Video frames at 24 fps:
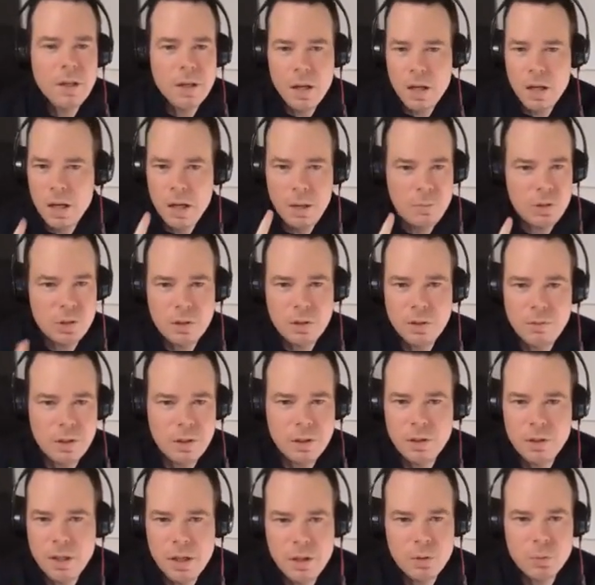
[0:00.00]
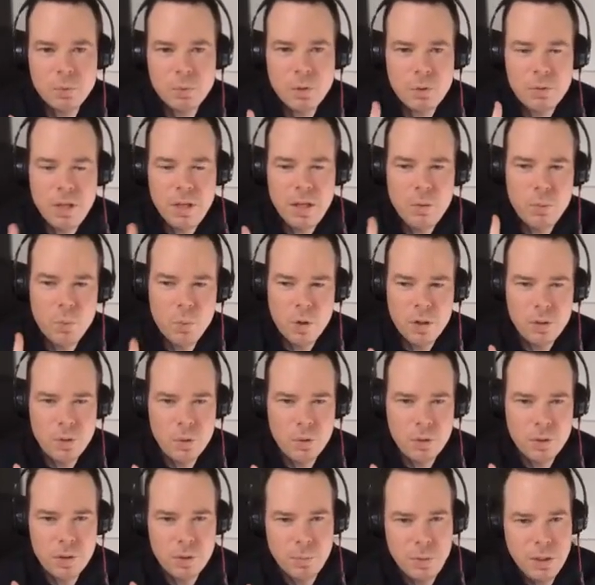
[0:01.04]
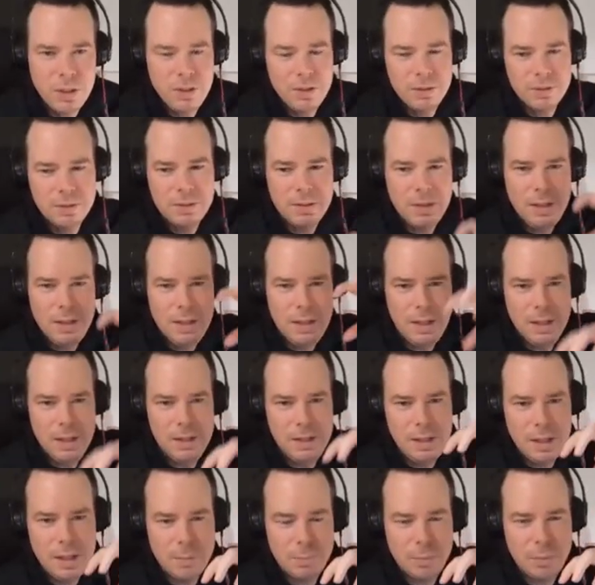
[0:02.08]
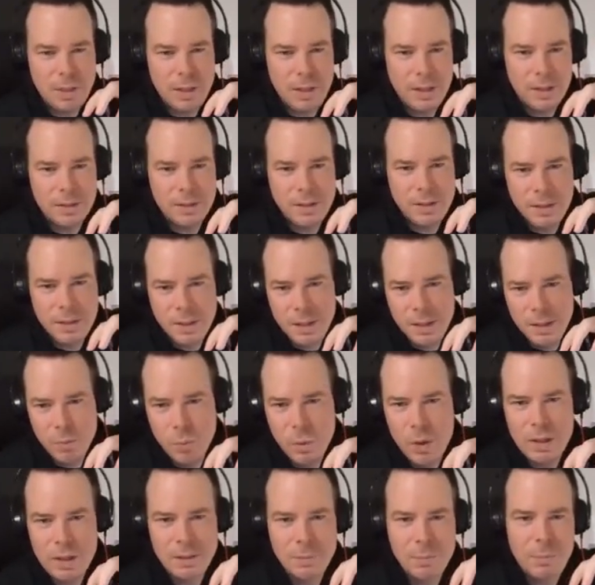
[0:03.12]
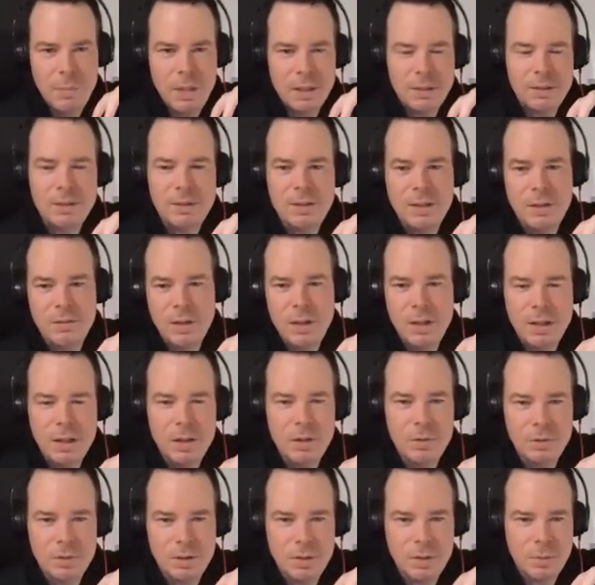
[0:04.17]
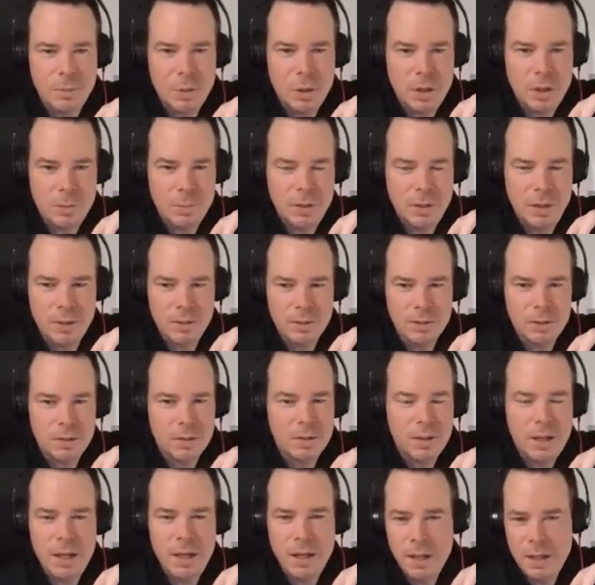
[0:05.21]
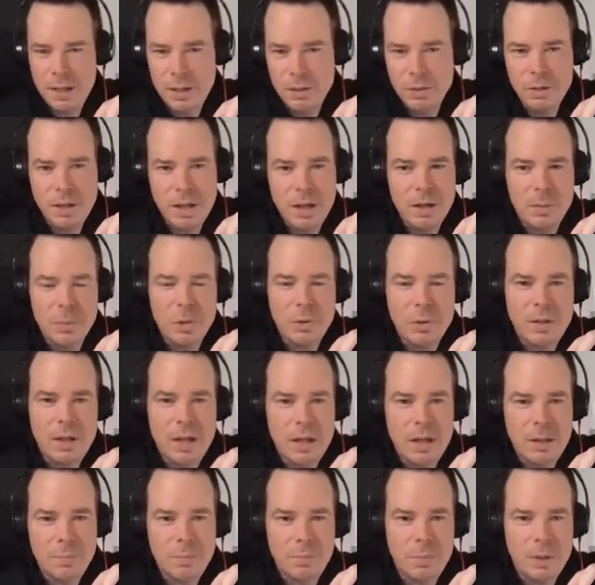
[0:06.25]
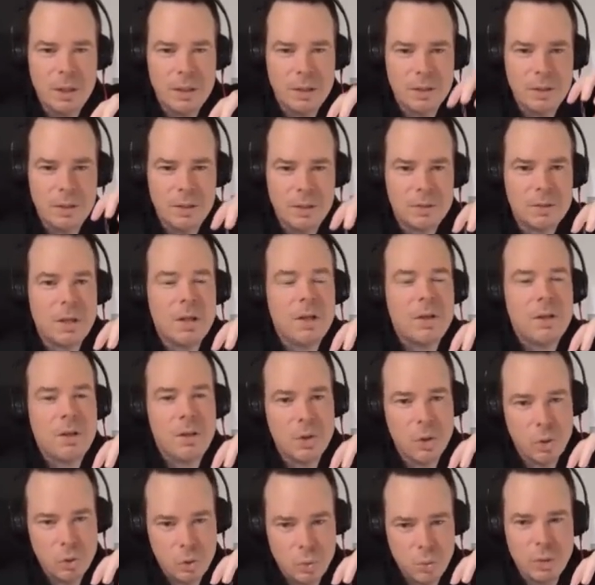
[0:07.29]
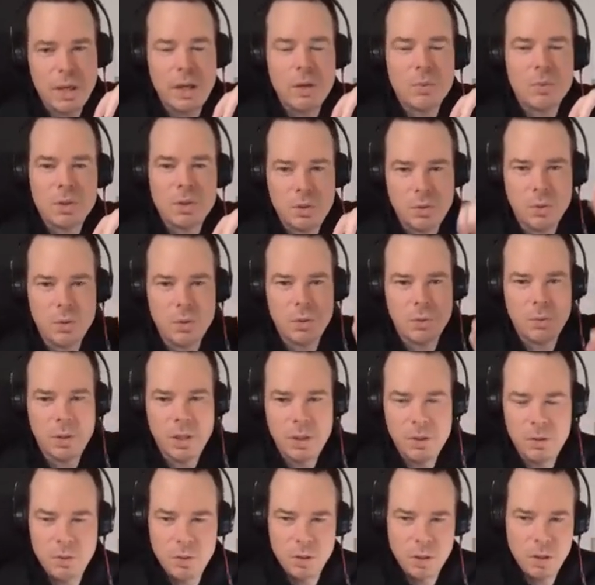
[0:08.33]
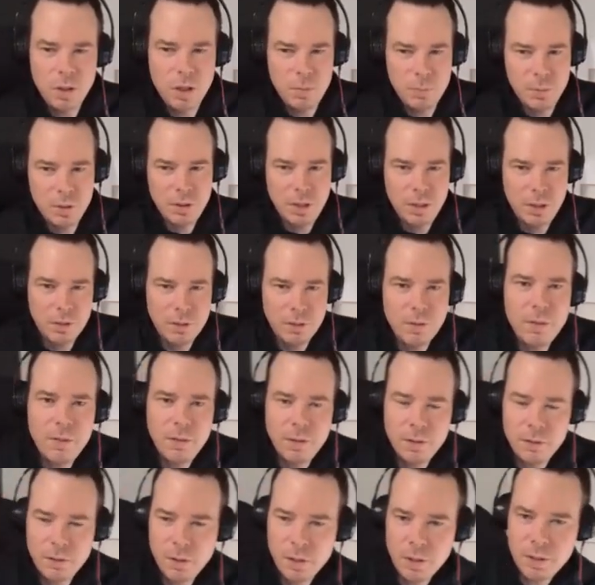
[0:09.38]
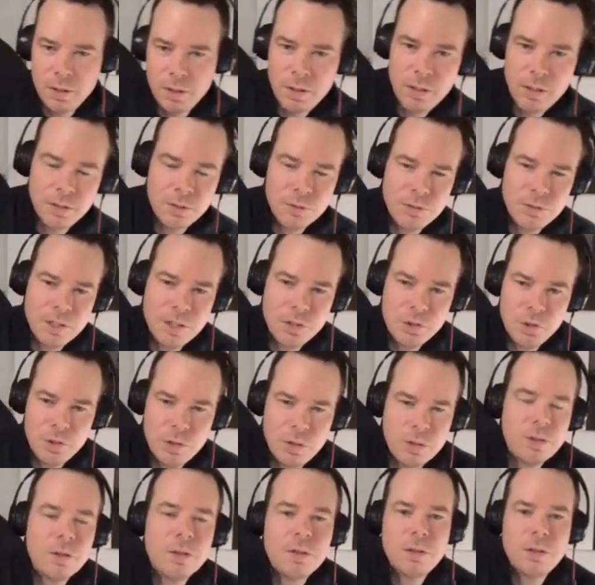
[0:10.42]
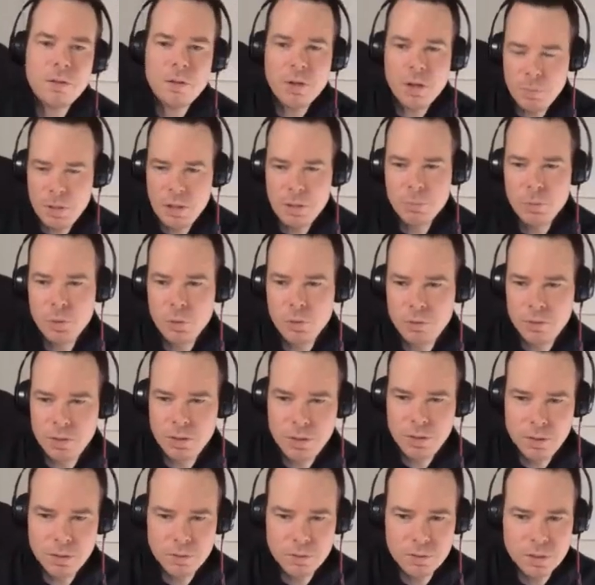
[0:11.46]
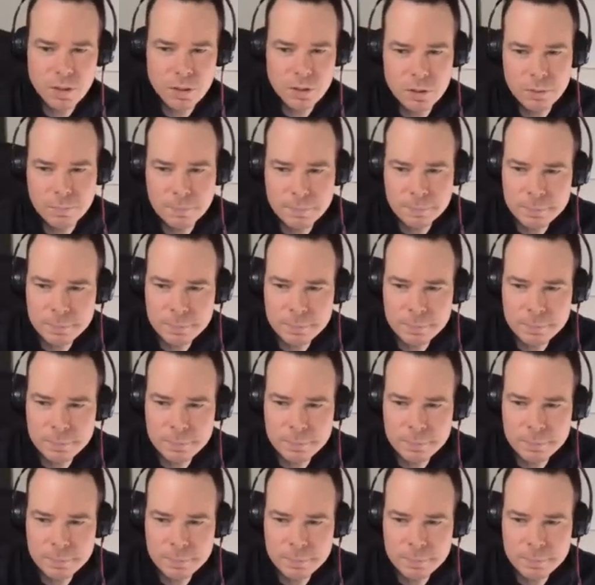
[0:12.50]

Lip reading: I'm just going to figure out how to rotate one corner piece in the up layer while it messes everything else in the bottom layers. And I don't care about that because those will get restored when I do the commutator. They're not in the intersection. They're not being moved to the intersection.